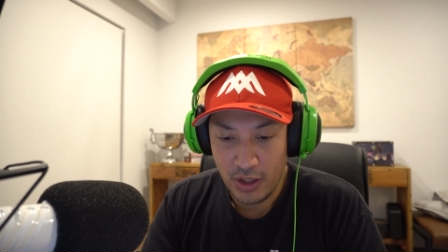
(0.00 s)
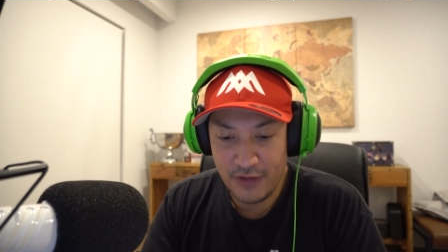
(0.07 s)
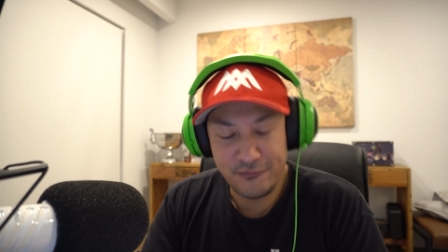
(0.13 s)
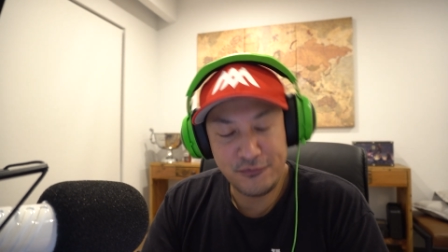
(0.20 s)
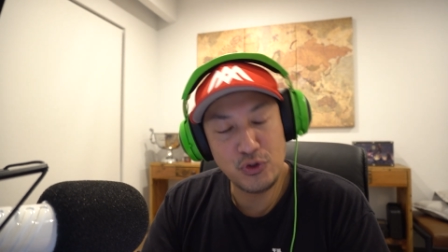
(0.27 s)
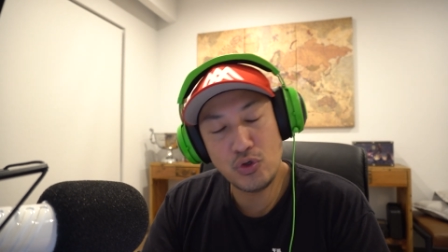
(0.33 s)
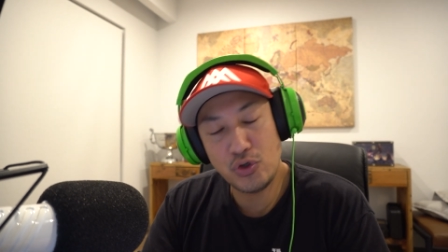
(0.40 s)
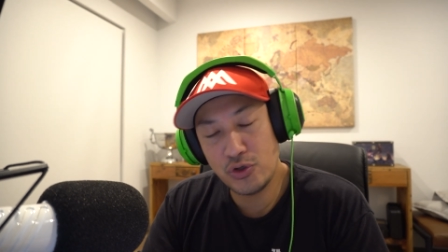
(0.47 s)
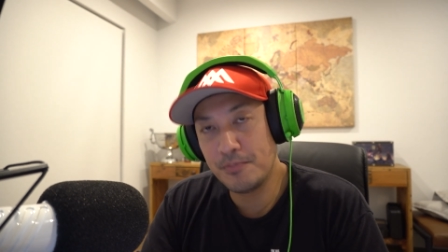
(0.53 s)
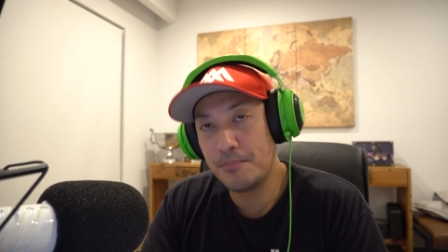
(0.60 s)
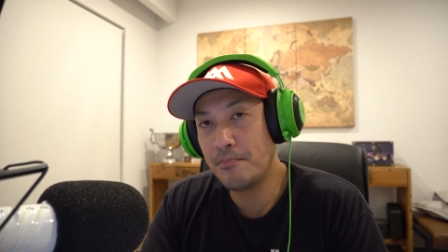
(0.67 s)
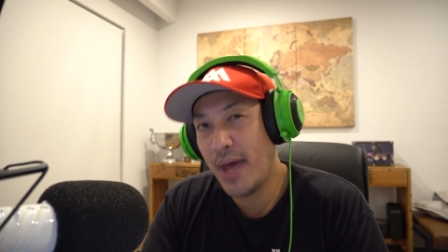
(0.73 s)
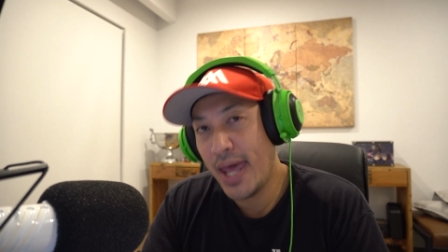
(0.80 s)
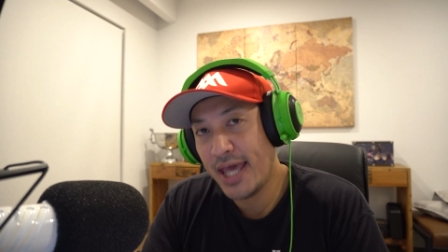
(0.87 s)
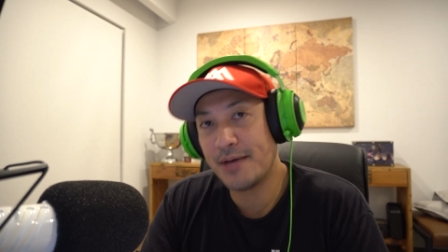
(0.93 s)
if you could
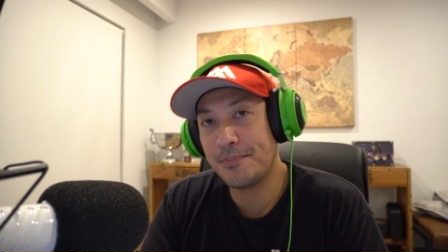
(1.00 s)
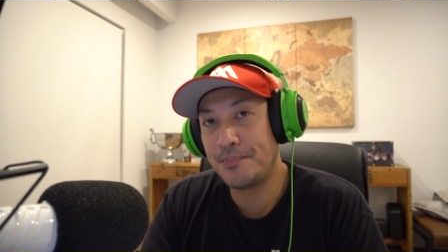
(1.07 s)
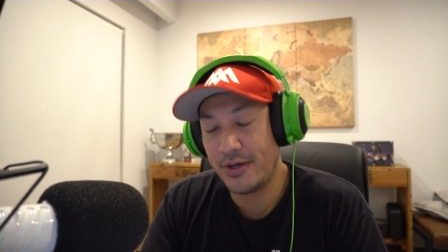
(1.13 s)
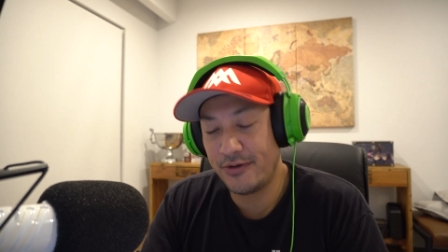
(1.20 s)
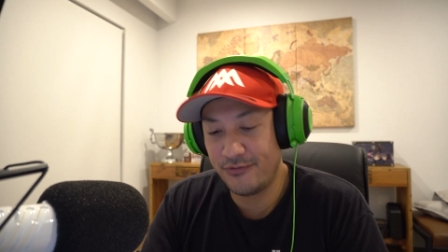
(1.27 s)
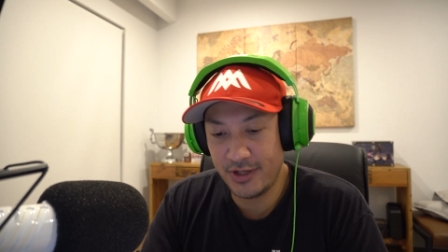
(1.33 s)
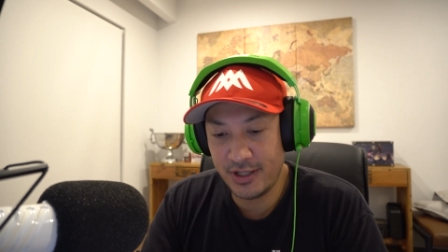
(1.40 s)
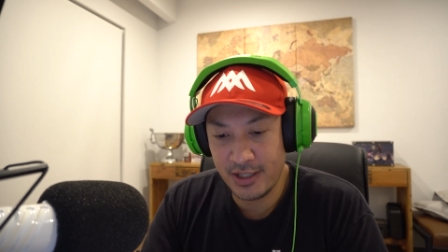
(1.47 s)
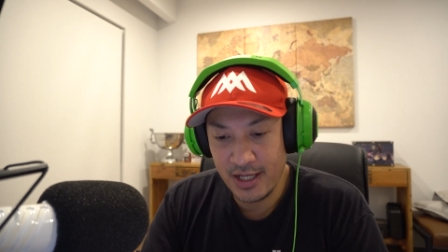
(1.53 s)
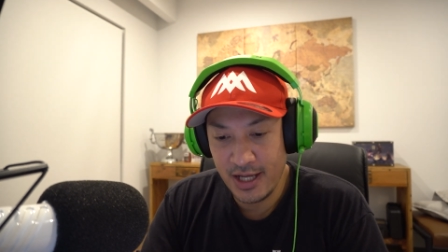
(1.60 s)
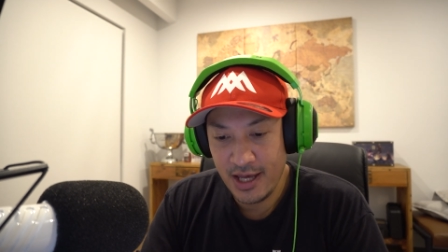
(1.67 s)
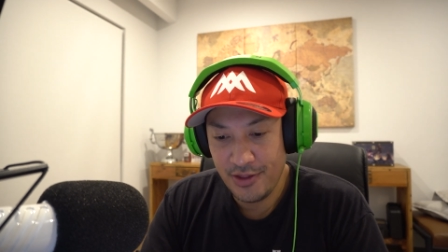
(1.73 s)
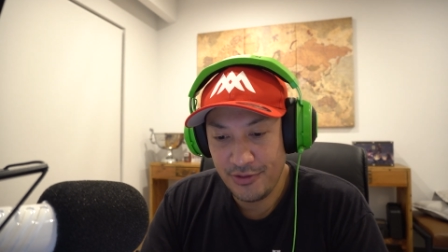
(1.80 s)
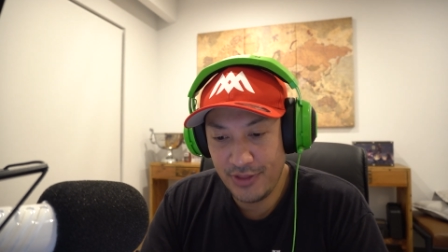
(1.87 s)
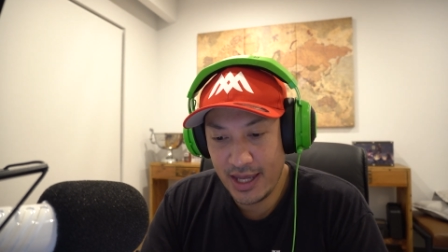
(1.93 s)
make a pivot,
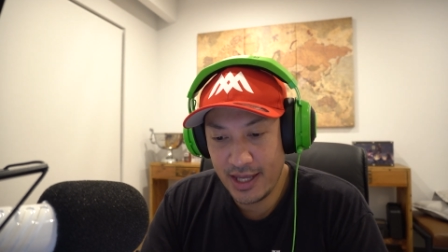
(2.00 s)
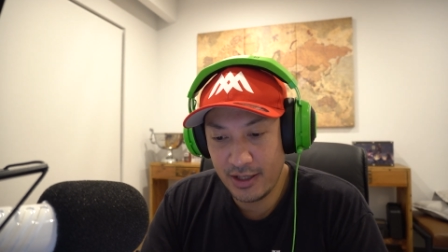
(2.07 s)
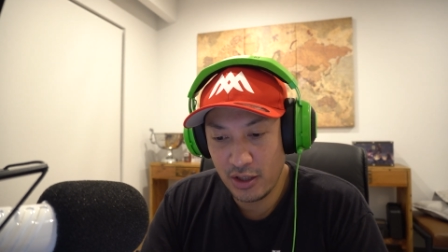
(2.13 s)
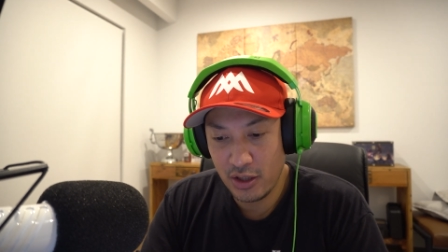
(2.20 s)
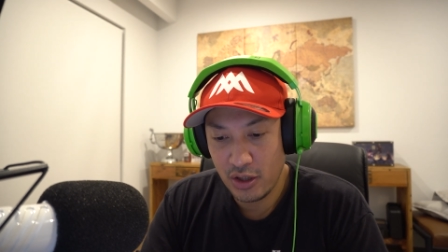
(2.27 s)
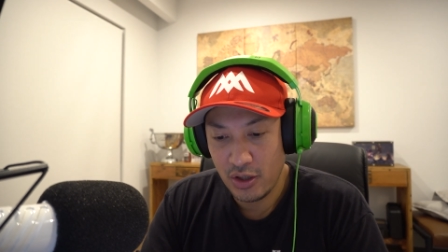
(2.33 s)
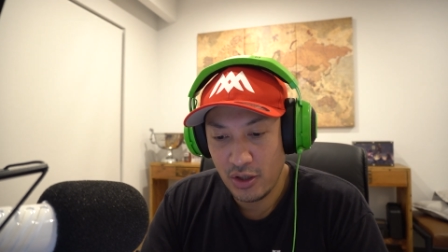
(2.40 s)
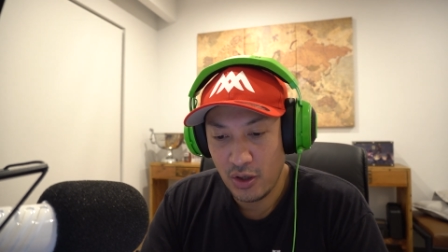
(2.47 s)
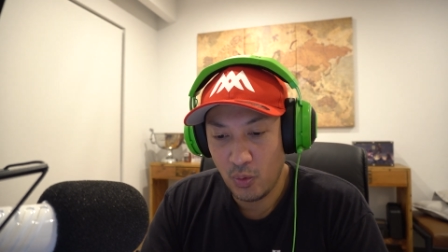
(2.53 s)
then